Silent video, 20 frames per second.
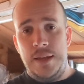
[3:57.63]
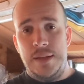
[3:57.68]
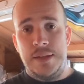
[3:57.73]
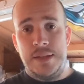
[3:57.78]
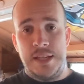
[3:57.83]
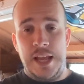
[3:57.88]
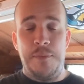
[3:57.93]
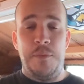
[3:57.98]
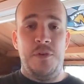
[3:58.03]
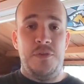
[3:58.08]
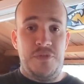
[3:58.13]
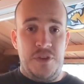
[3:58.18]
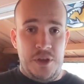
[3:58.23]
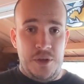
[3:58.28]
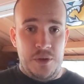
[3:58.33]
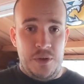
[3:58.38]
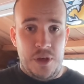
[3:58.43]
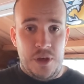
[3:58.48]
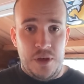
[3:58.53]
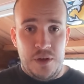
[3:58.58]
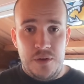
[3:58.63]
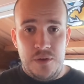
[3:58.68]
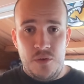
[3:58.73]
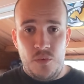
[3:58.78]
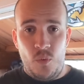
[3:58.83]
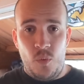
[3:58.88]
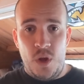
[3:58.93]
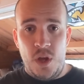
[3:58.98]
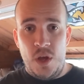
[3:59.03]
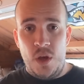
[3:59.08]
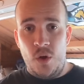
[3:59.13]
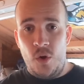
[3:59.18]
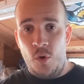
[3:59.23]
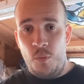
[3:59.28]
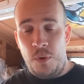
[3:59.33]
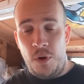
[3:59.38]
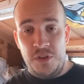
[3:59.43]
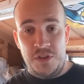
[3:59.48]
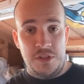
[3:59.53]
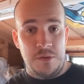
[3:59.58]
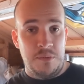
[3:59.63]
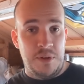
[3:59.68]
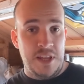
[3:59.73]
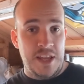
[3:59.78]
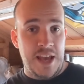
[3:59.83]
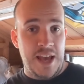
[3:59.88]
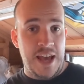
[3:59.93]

Some of you though will possibly